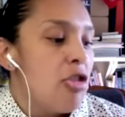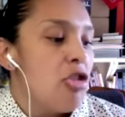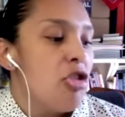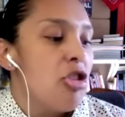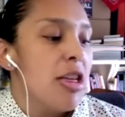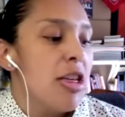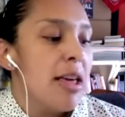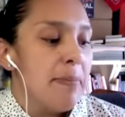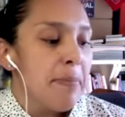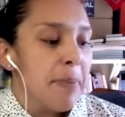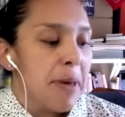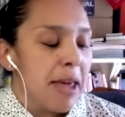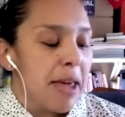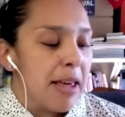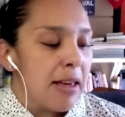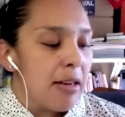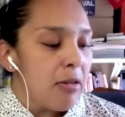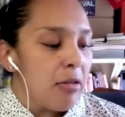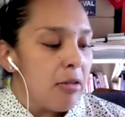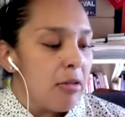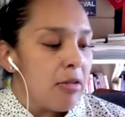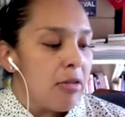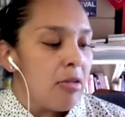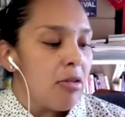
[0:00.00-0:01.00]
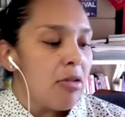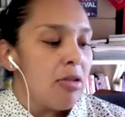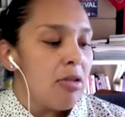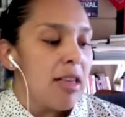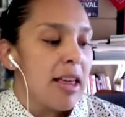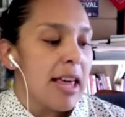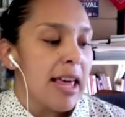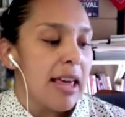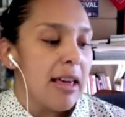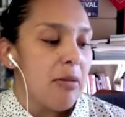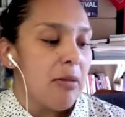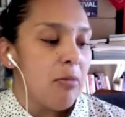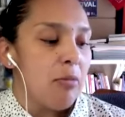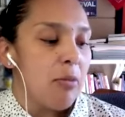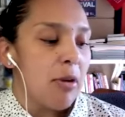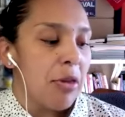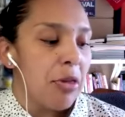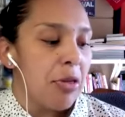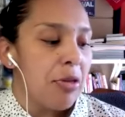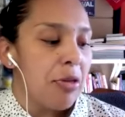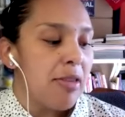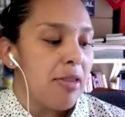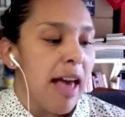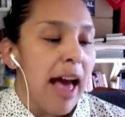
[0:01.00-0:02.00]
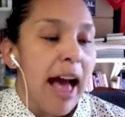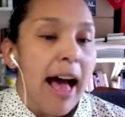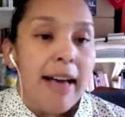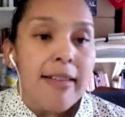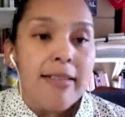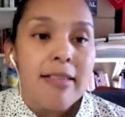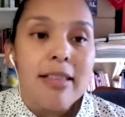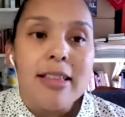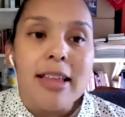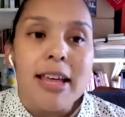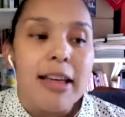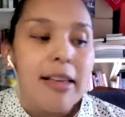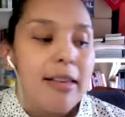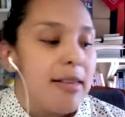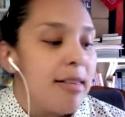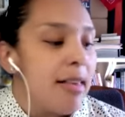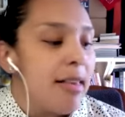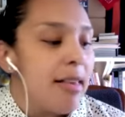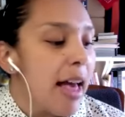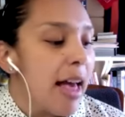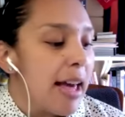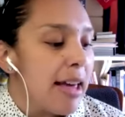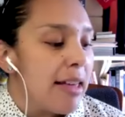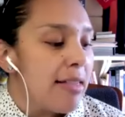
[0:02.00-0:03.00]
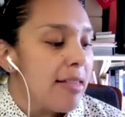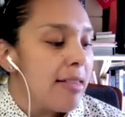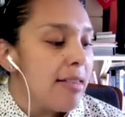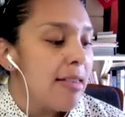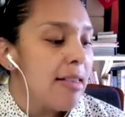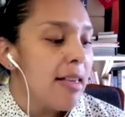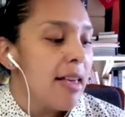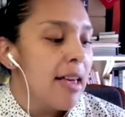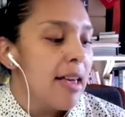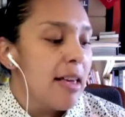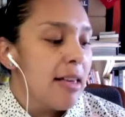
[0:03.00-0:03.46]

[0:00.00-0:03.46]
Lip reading: She appeals to him with dazzling sights,